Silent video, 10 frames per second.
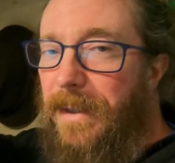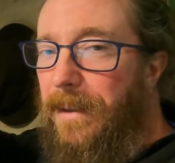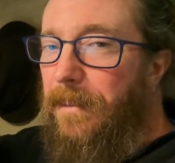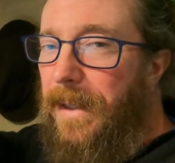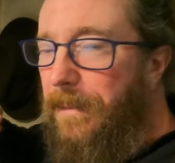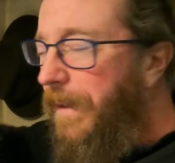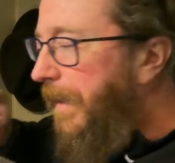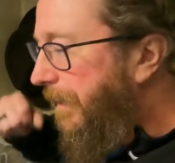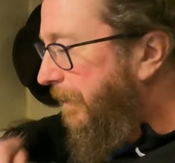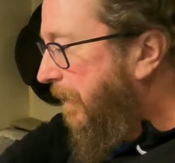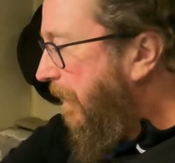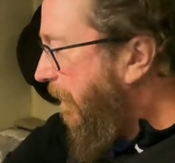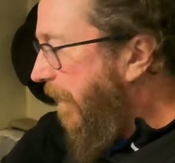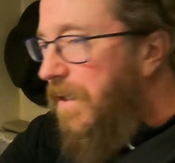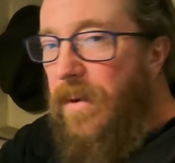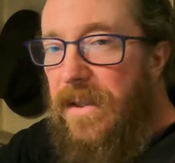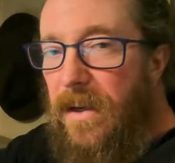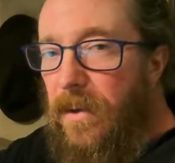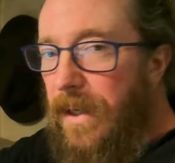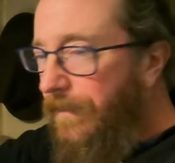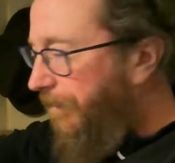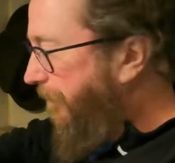Bang, bang, bang. Next one's on Noelle.